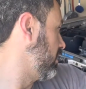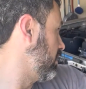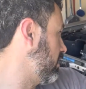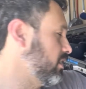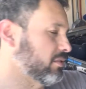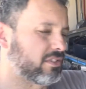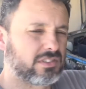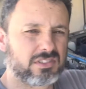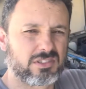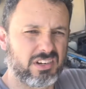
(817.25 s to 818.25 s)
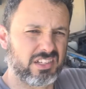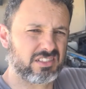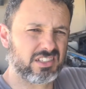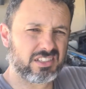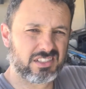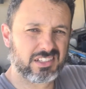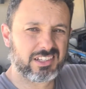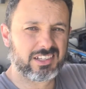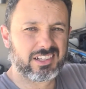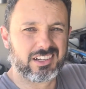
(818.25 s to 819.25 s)
that was crazy.
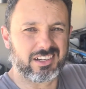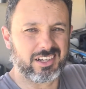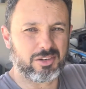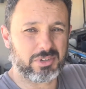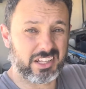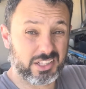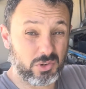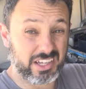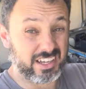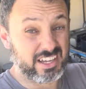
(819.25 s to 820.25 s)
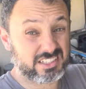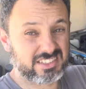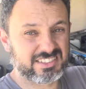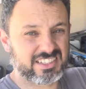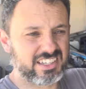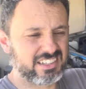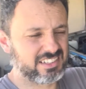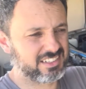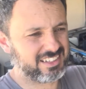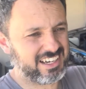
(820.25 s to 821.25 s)
But anyway, engine's in.
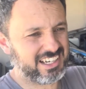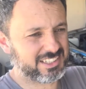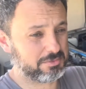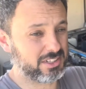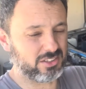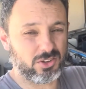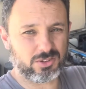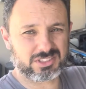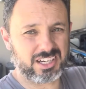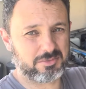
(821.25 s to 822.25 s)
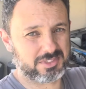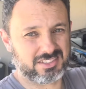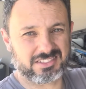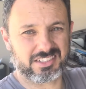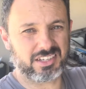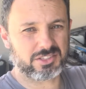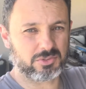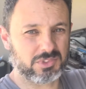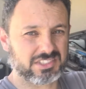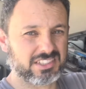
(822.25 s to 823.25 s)
It's been a long time since the engine was